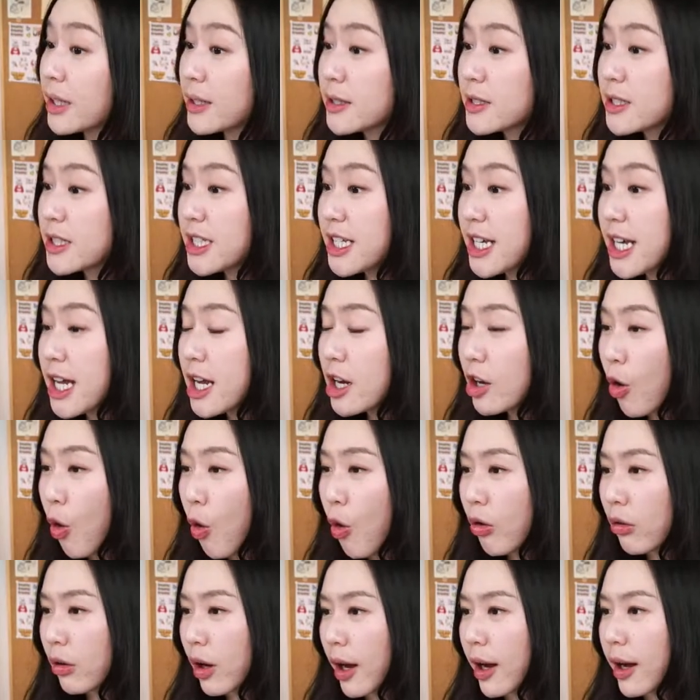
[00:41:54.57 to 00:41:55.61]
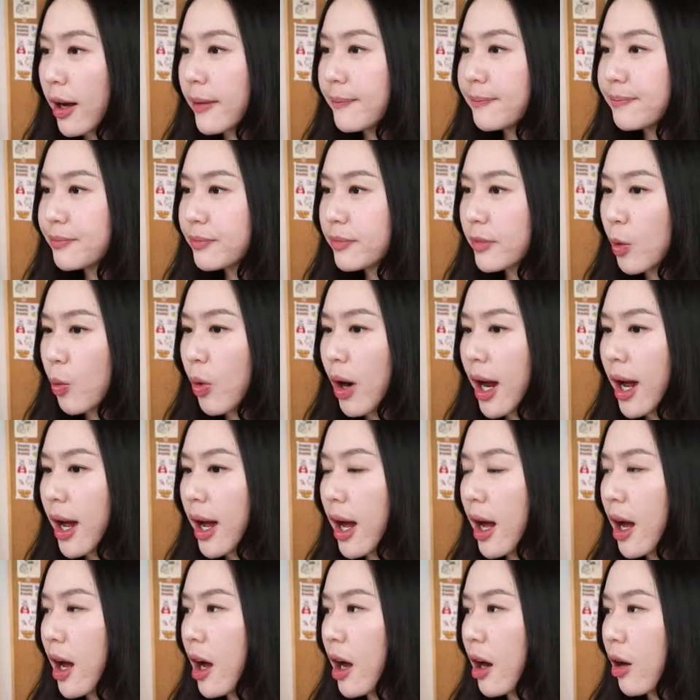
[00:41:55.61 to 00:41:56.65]
Qi Gong, huh? Wow.
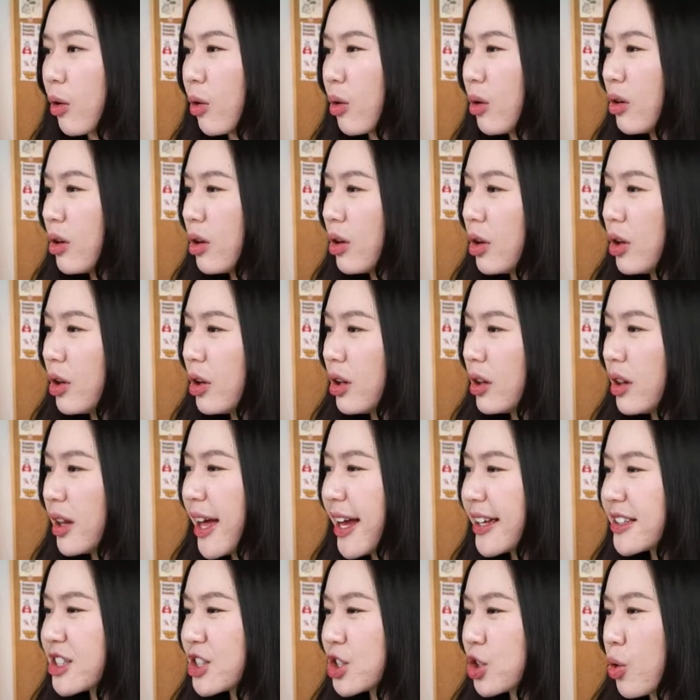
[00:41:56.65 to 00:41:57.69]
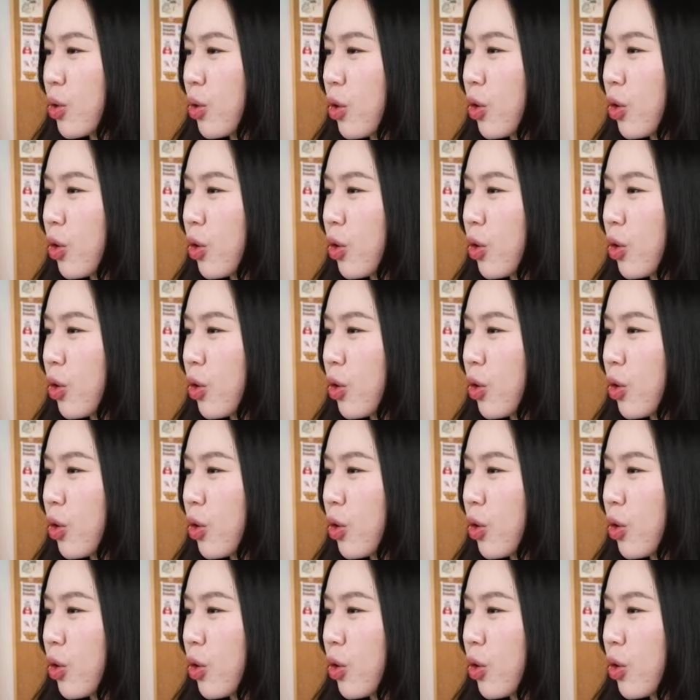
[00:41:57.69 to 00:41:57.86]
That's so